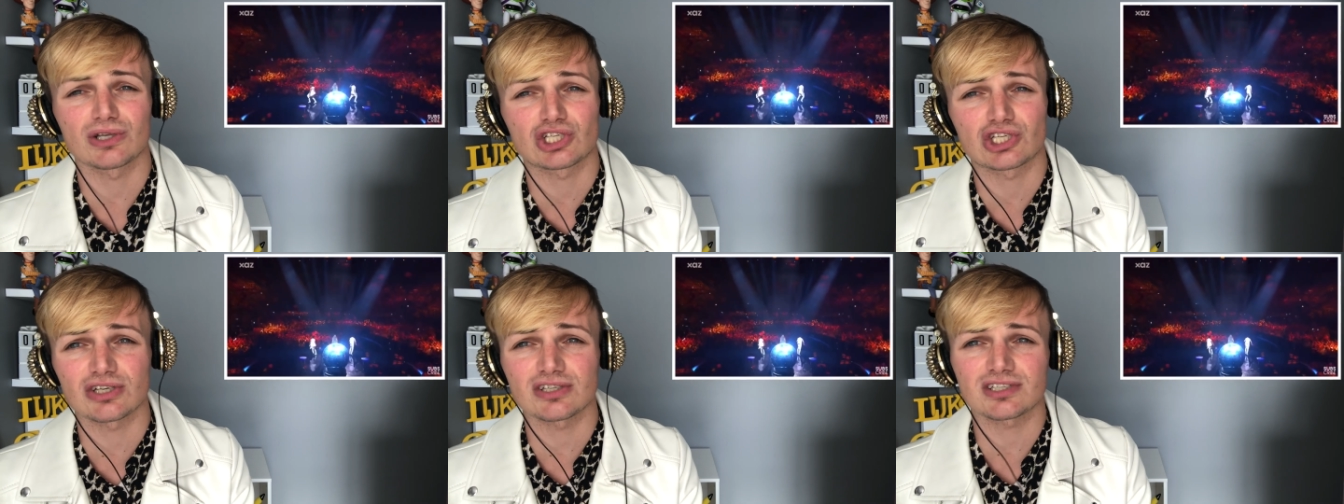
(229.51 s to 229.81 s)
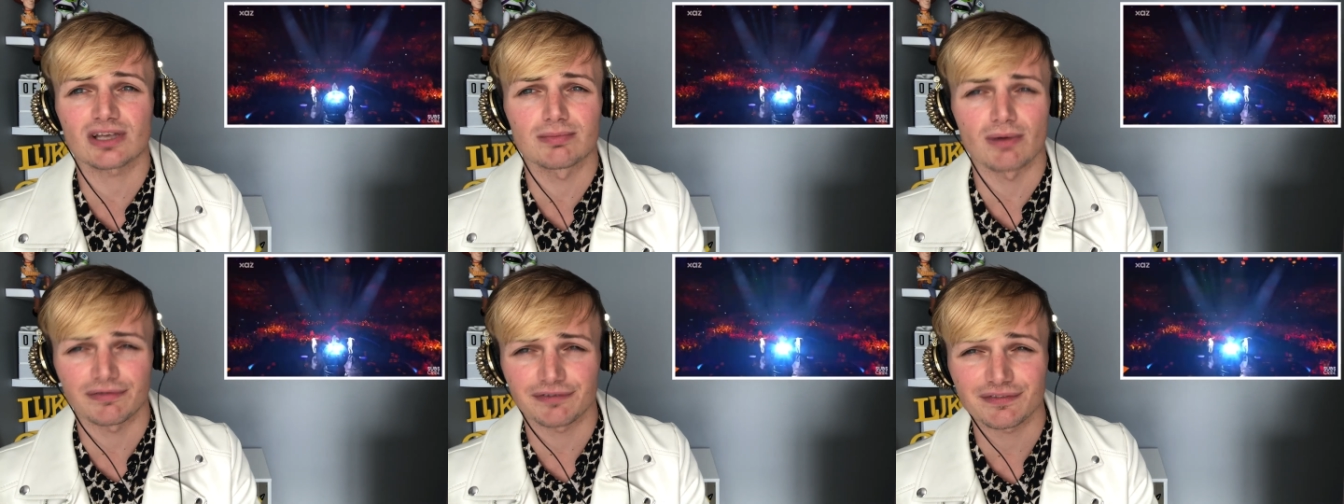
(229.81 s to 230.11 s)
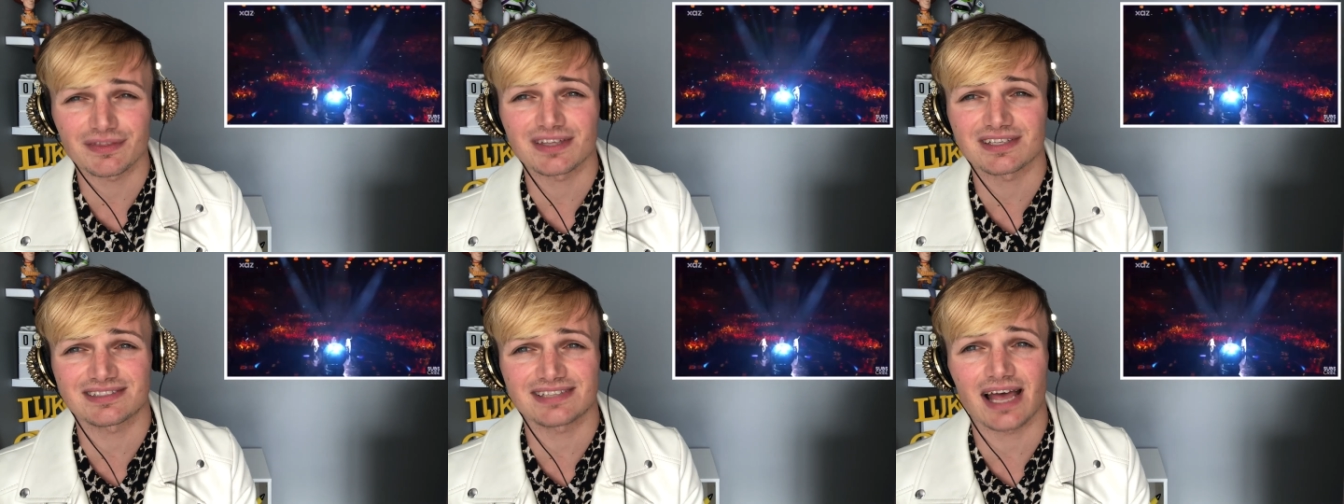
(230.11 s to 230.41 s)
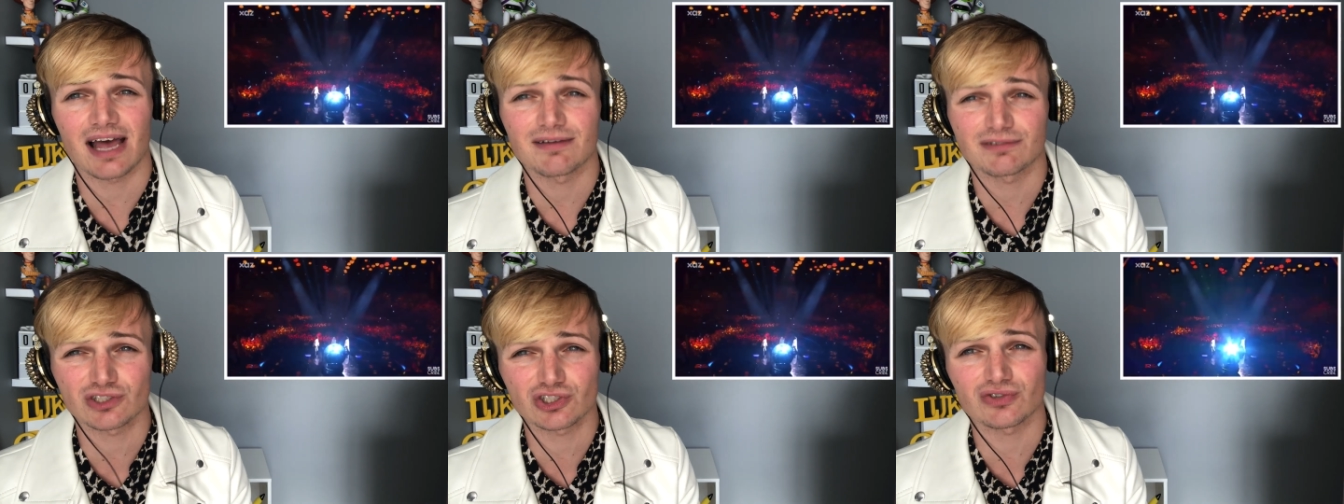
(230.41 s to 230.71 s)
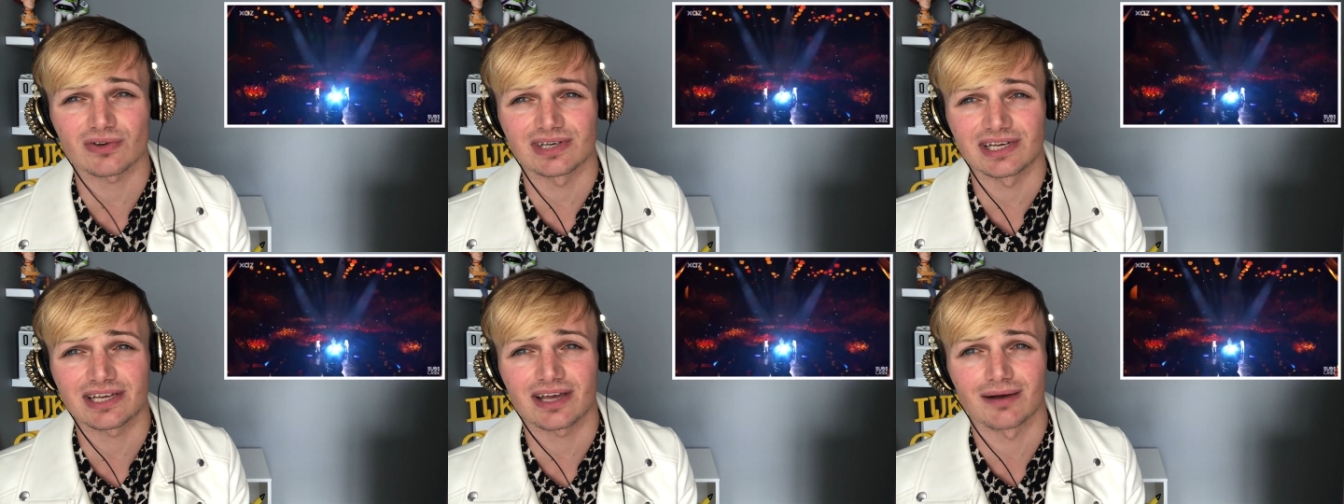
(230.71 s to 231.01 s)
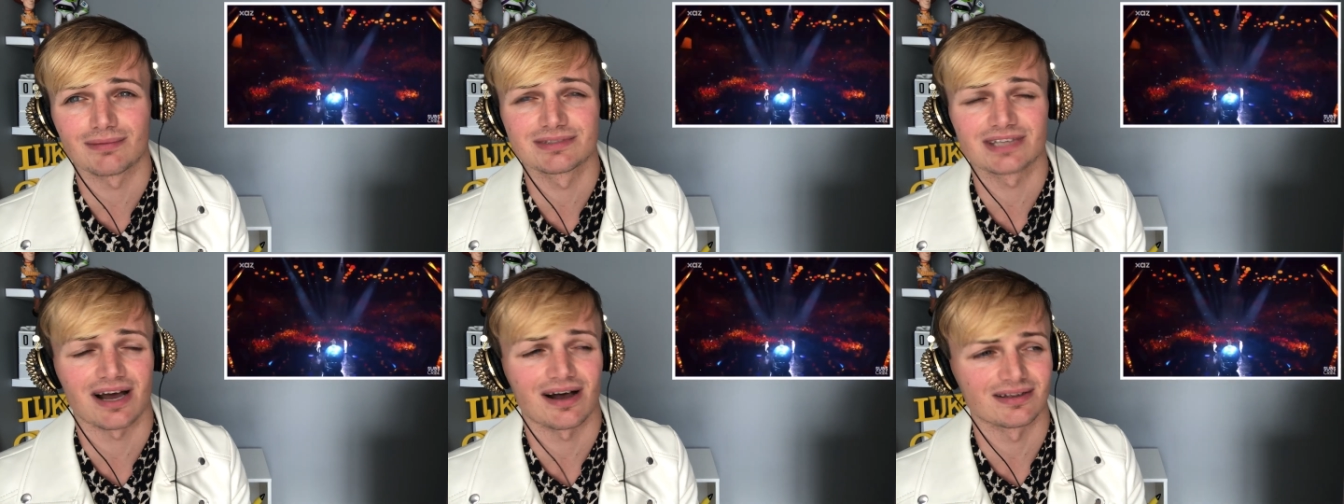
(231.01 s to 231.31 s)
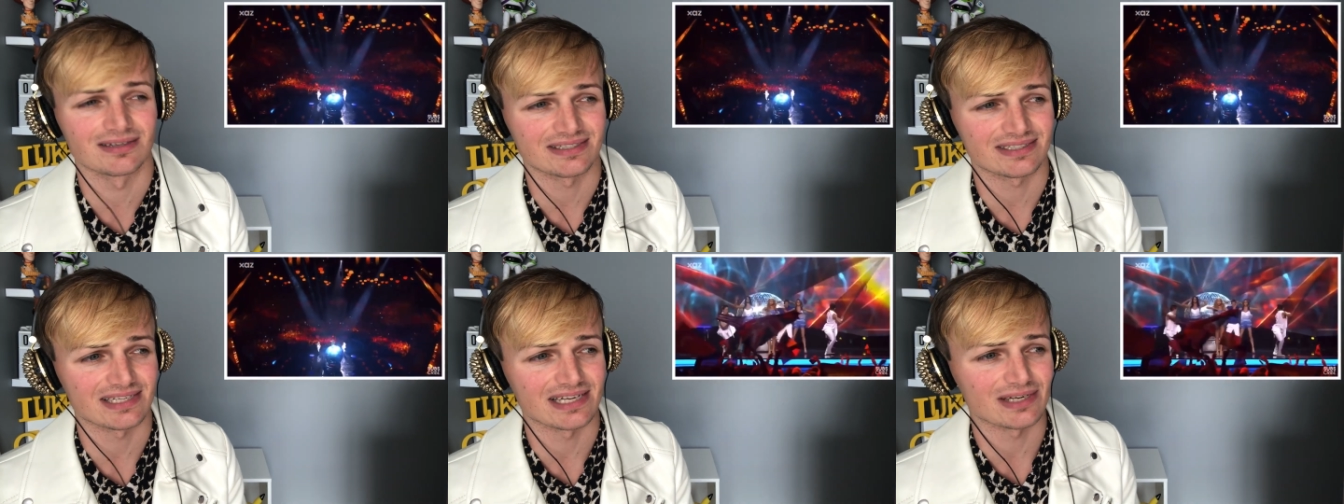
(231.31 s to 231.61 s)
she's just come off of the set of Strictly Come
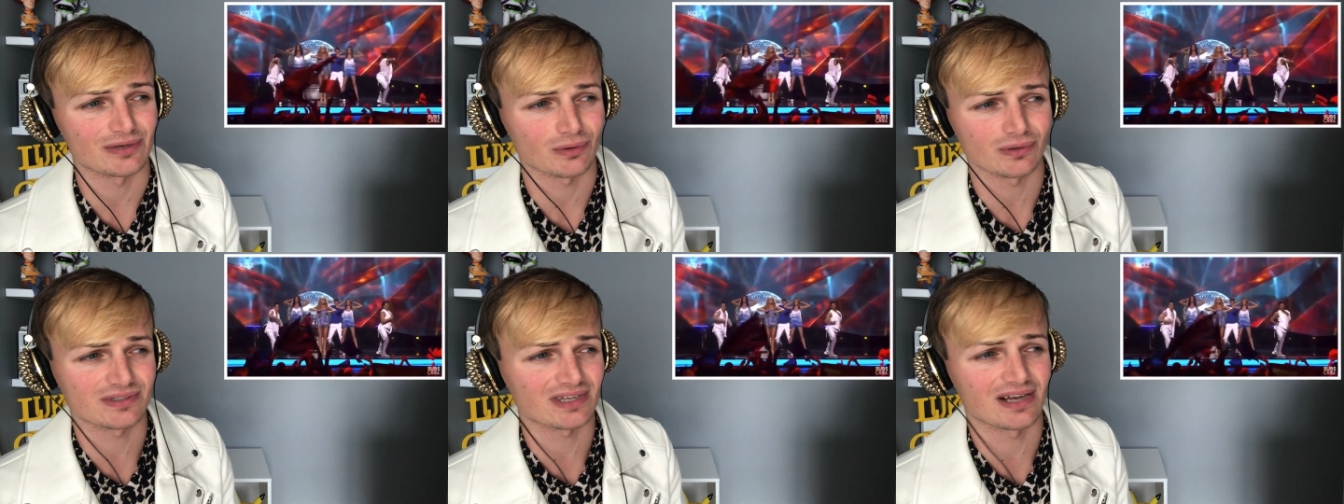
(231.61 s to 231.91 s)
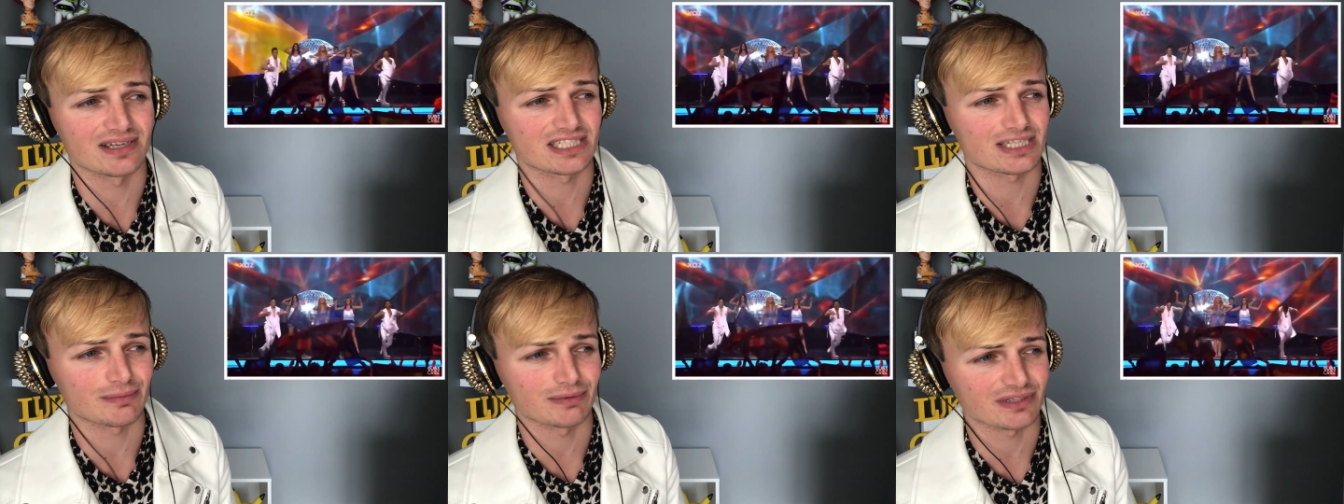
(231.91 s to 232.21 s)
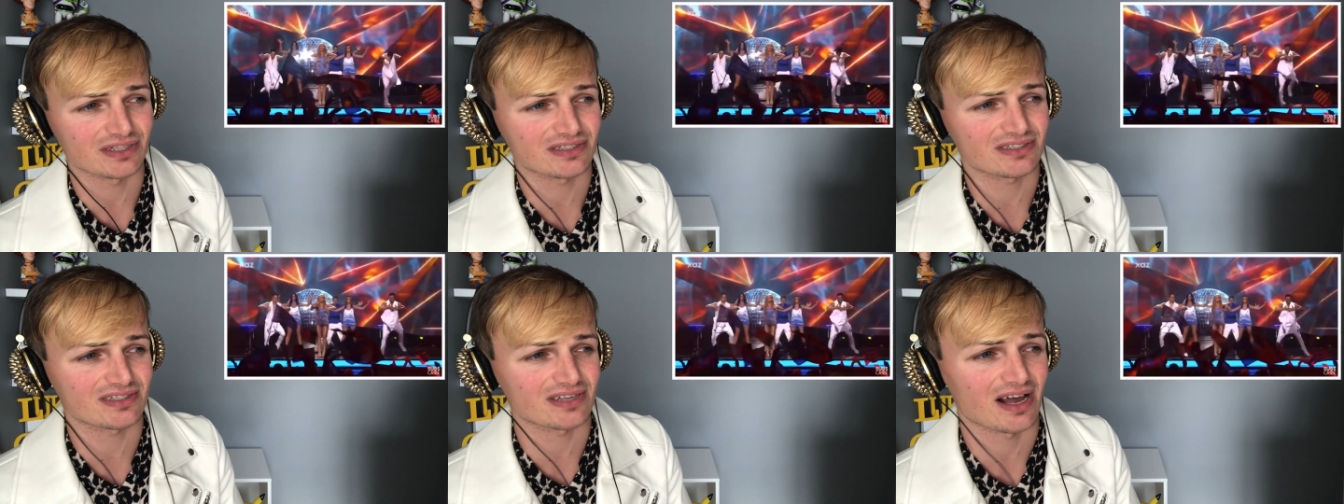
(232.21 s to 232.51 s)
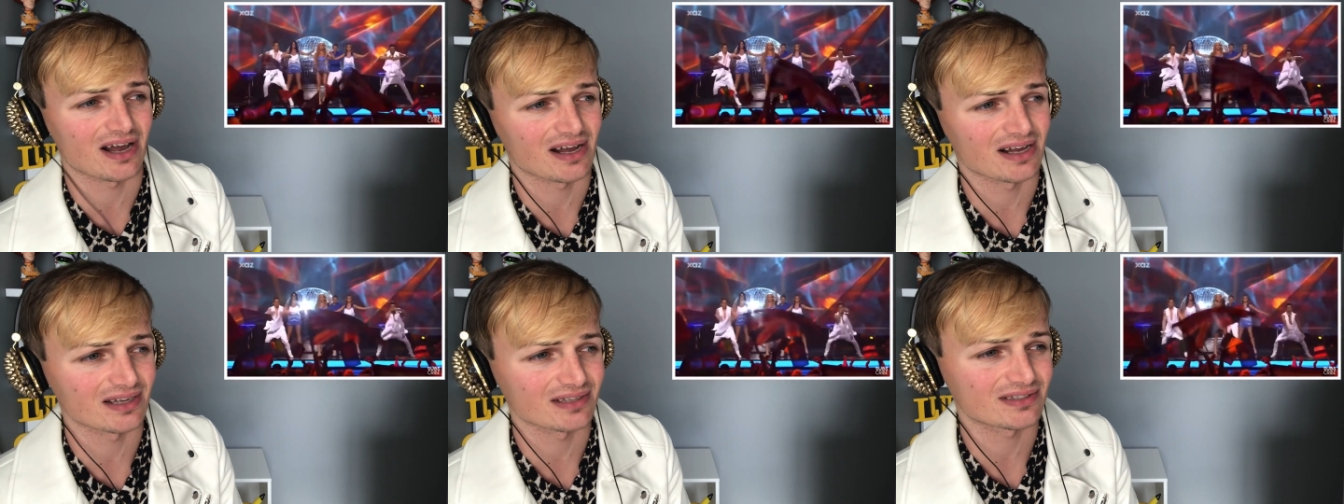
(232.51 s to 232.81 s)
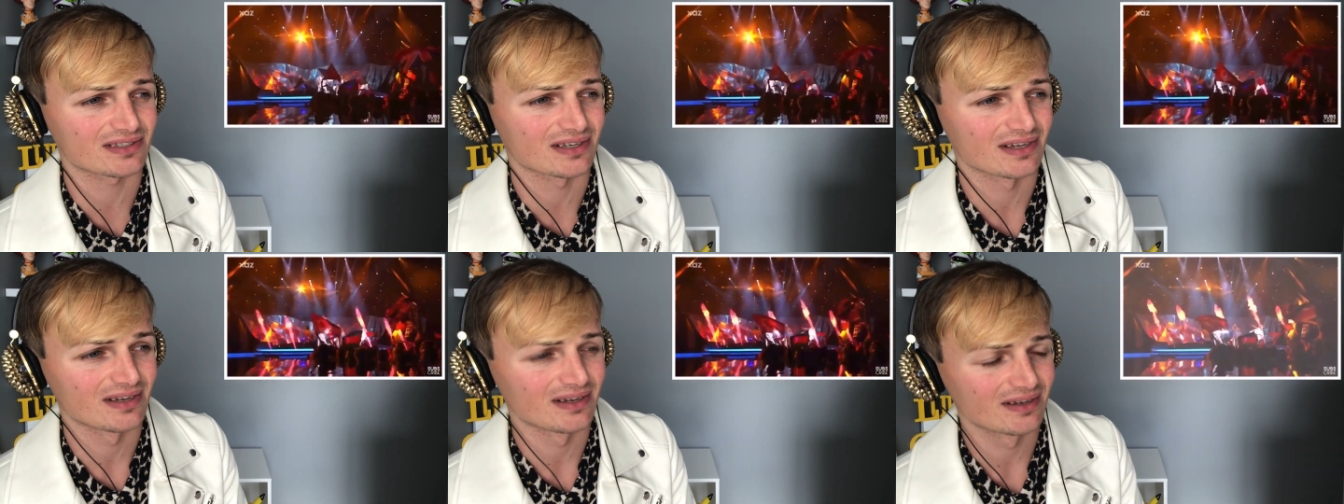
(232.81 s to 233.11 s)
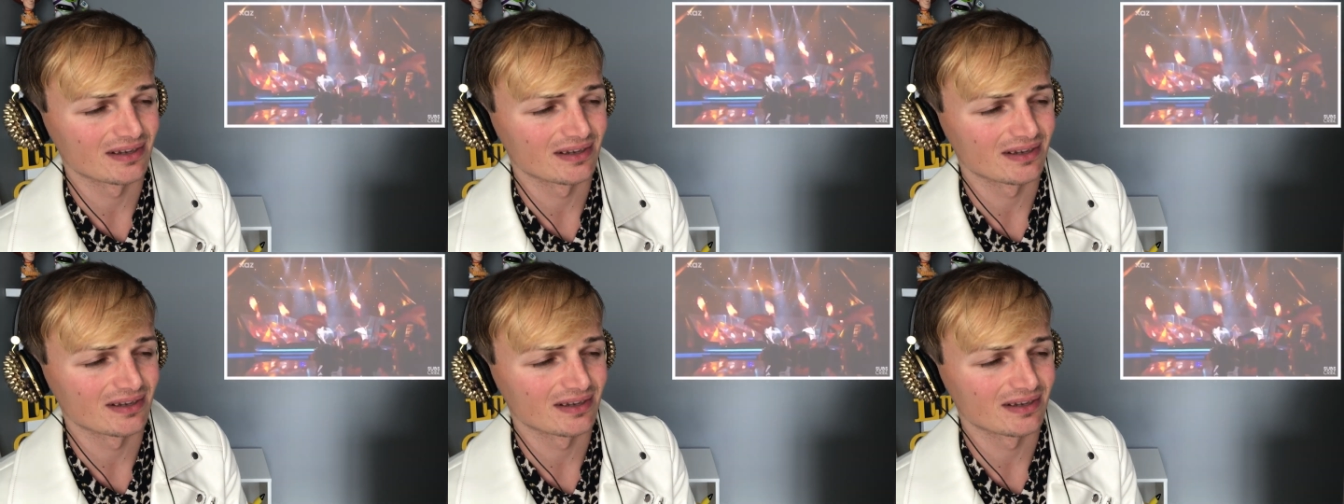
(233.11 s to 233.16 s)
Dancing or Dancing with the Stars.